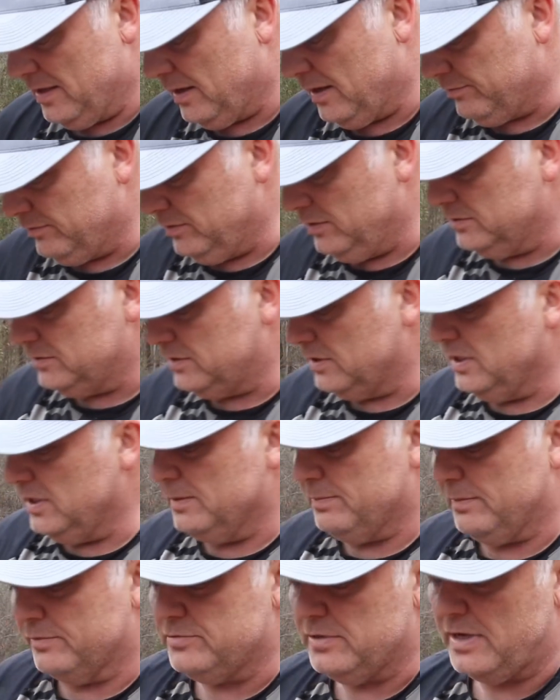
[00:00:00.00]
I've looked it
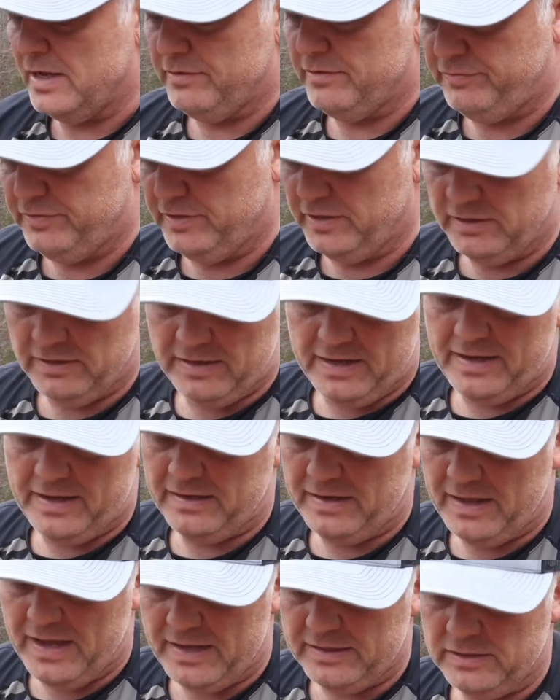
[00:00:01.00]
up. I tried to figure
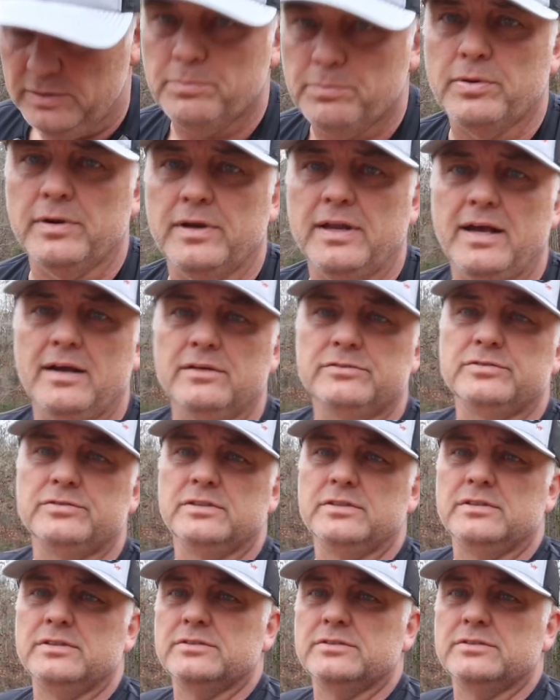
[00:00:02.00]
out how you pronounce it.